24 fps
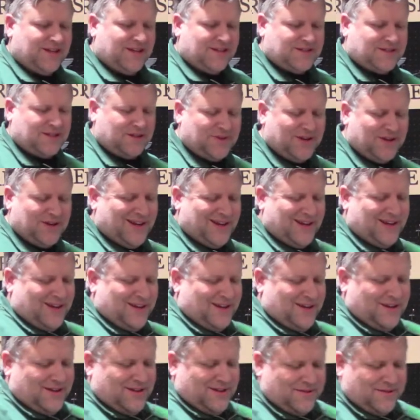So he said he
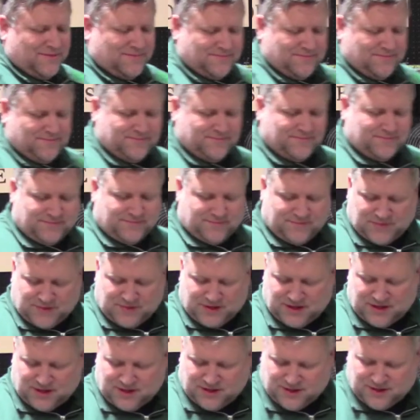had an internal
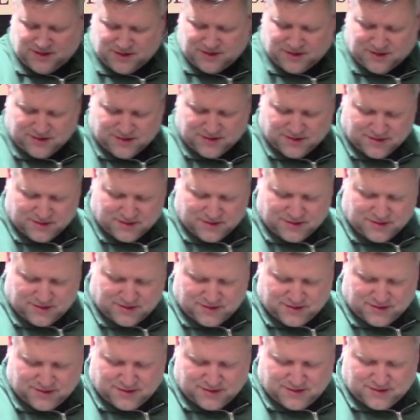crack on a small piece of wood
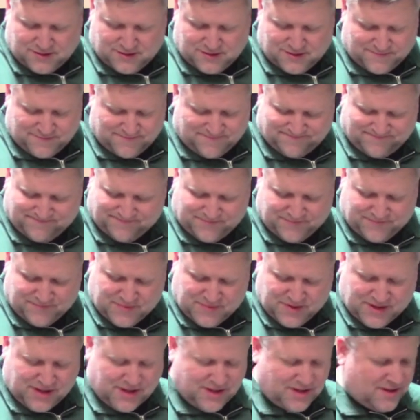and it hit him in the
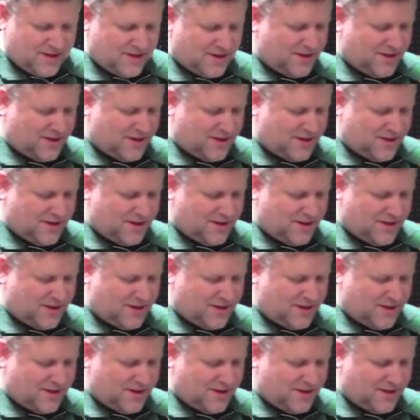shoulder.